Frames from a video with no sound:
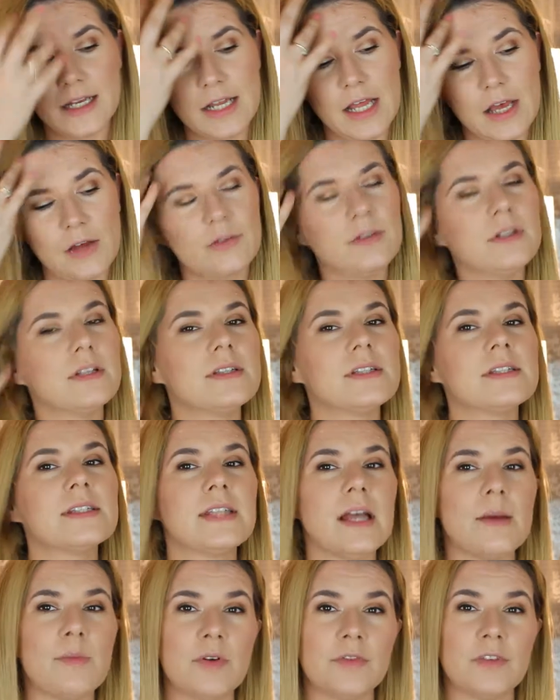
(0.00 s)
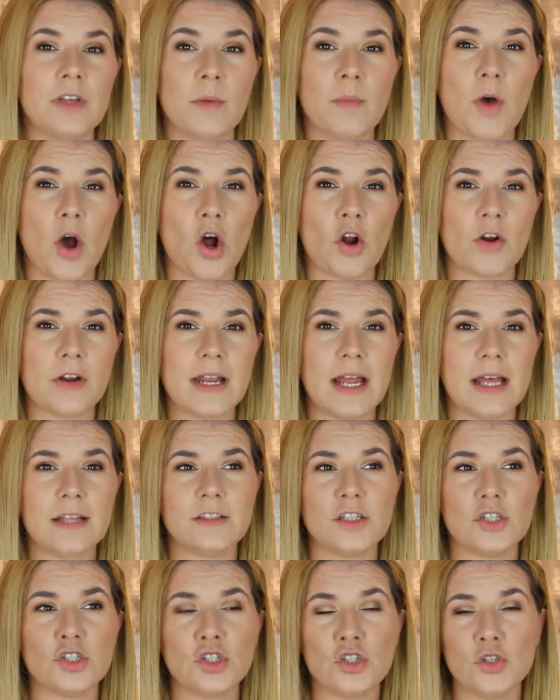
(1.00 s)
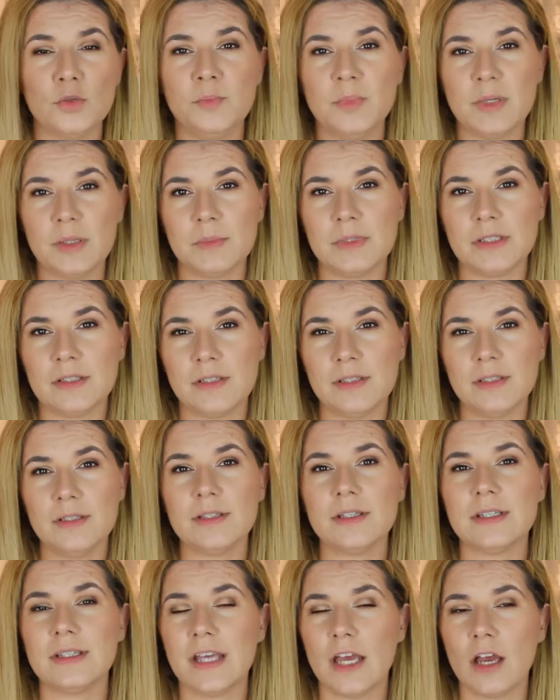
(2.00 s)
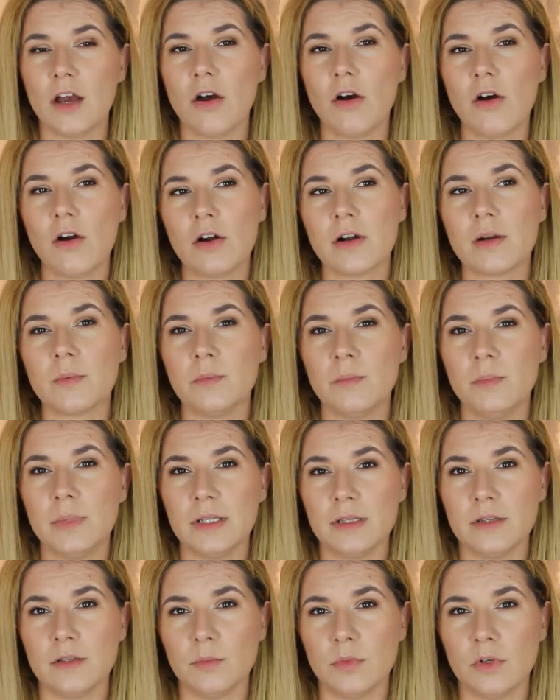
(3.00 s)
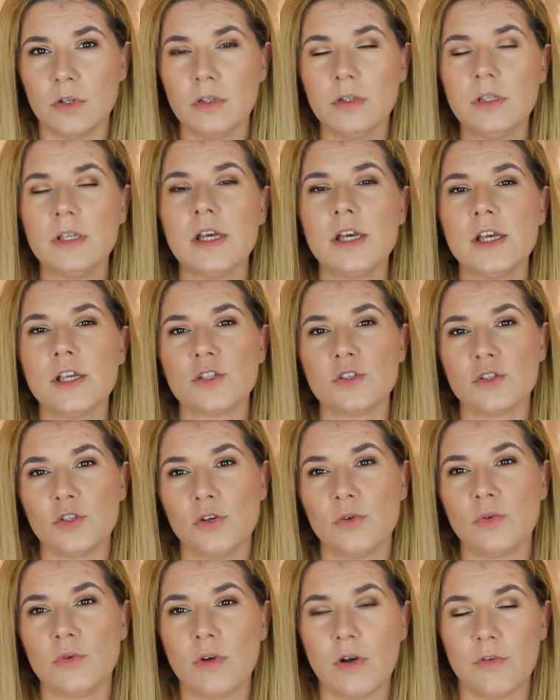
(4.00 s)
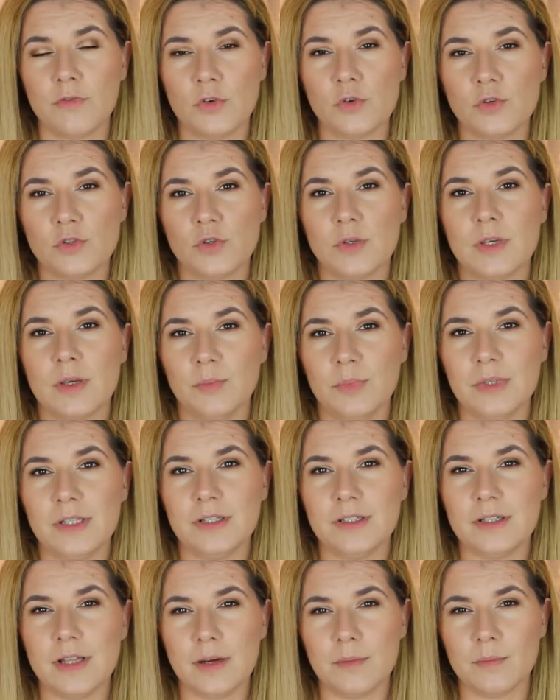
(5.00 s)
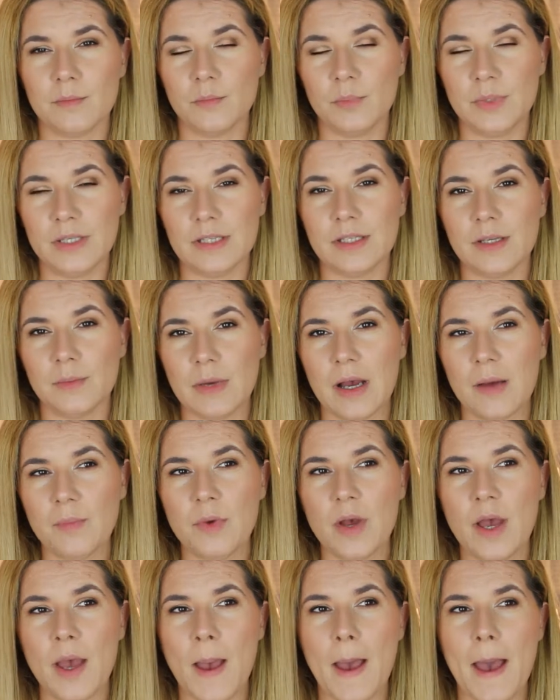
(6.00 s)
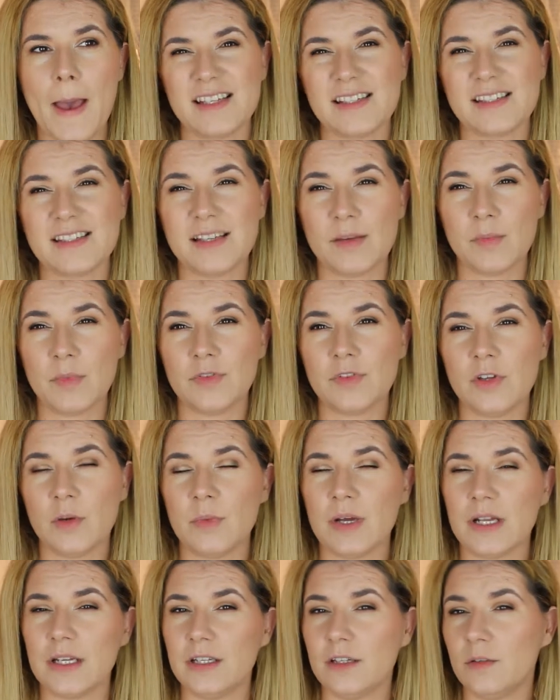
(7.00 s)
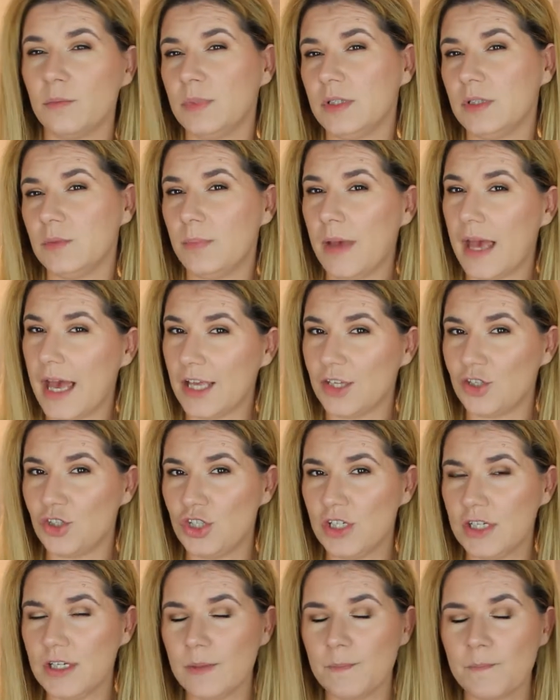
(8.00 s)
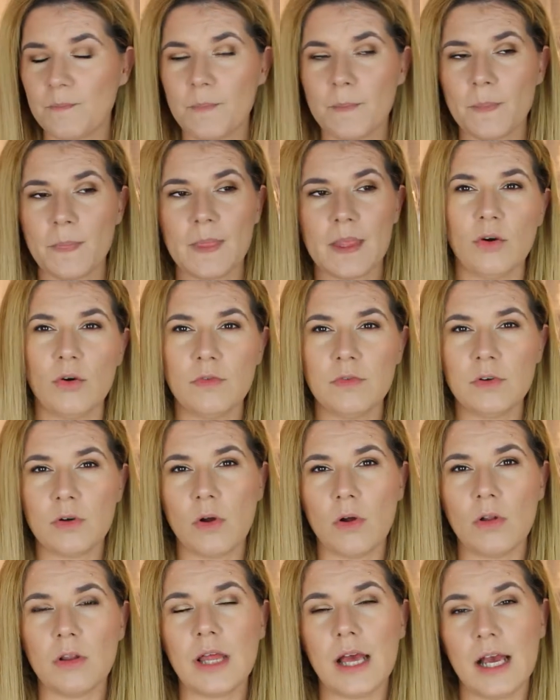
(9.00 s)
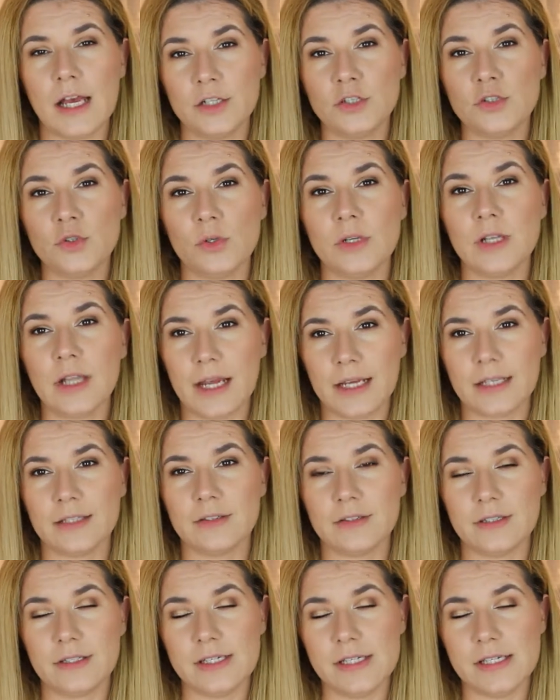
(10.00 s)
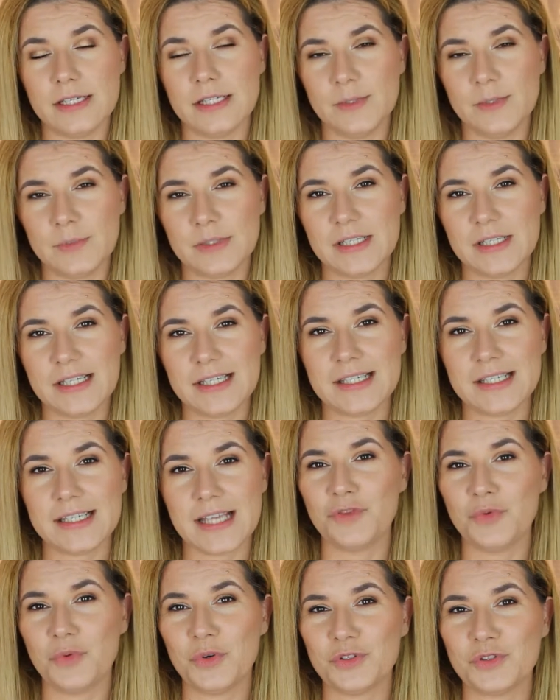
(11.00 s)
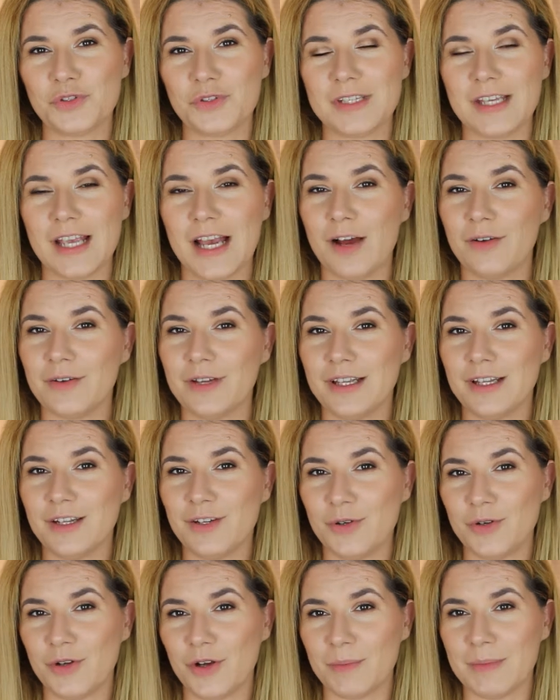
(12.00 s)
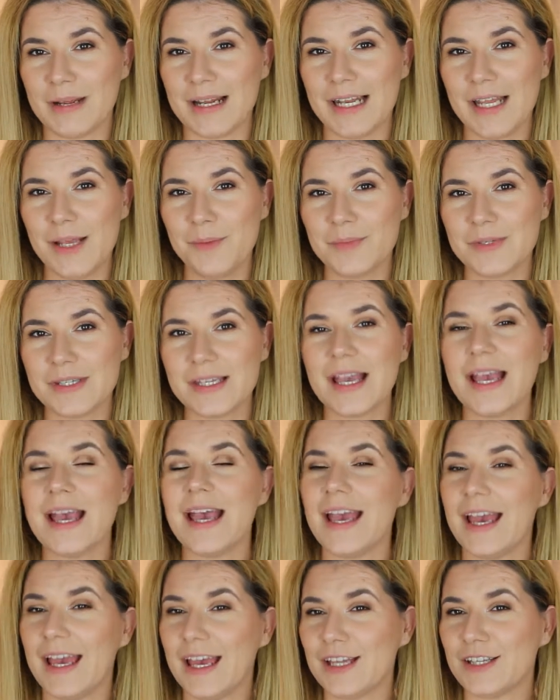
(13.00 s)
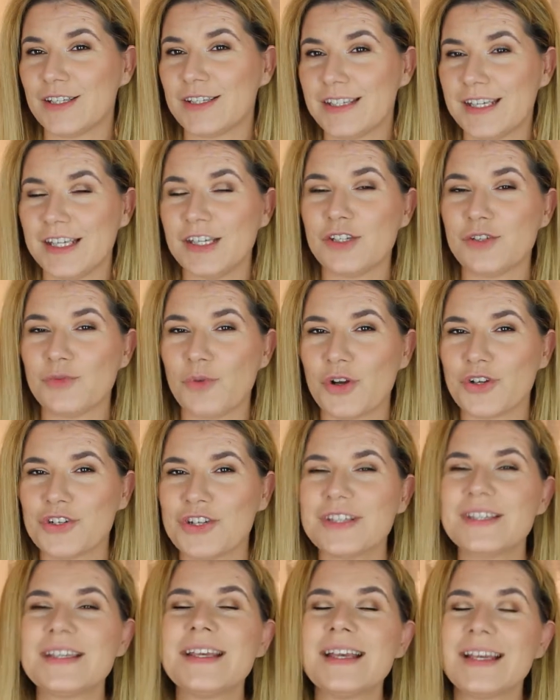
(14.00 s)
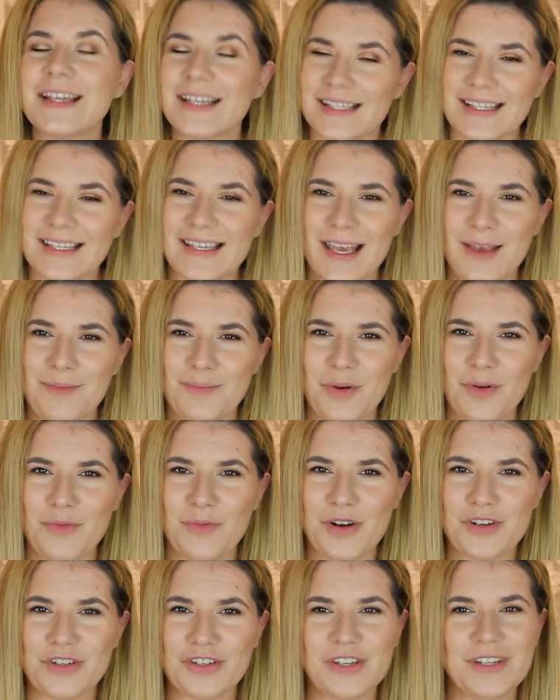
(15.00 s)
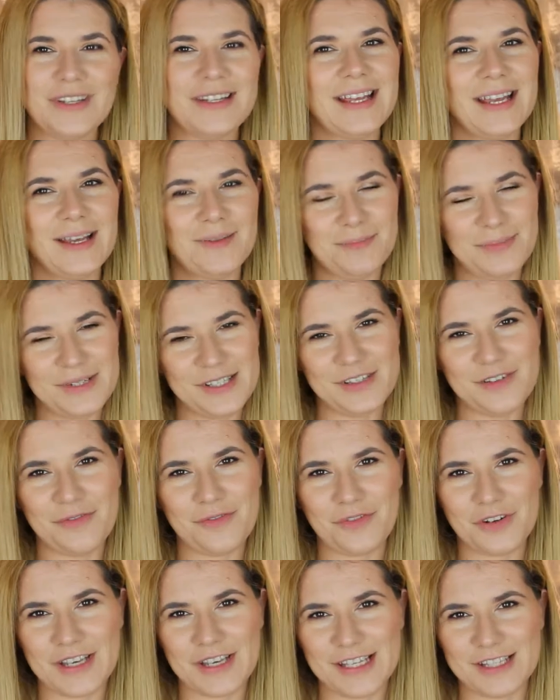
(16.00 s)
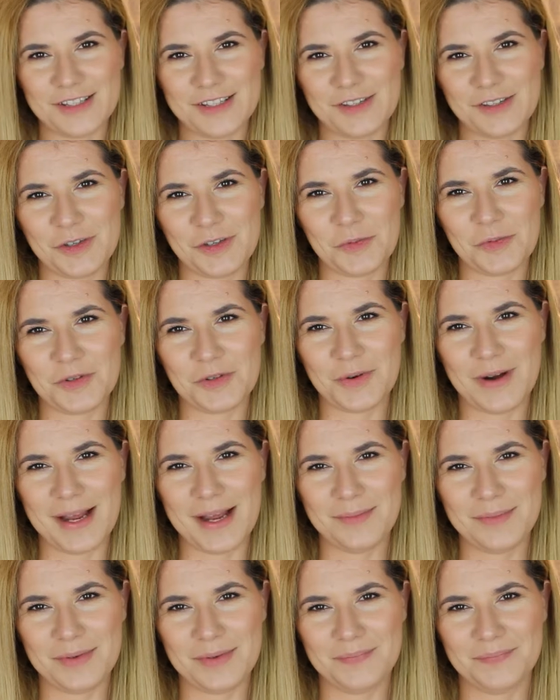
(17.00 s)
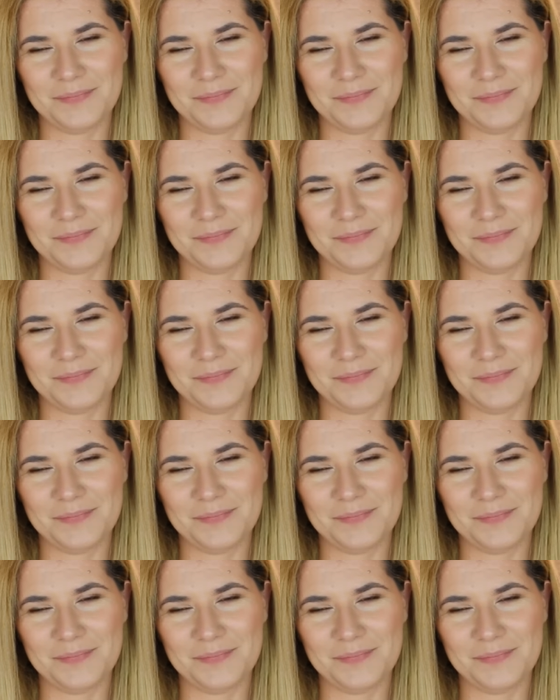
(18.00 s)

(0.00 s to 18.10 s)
Now, some of them are not too pigmented, they are buildable, so you of course you can build it up, build them up. Some of them are a little bit patchy. Overall, I do like these lipsticks. If you want to see how they look on my lips and see the swatches, keep on watching, and please don't forget to subscribe.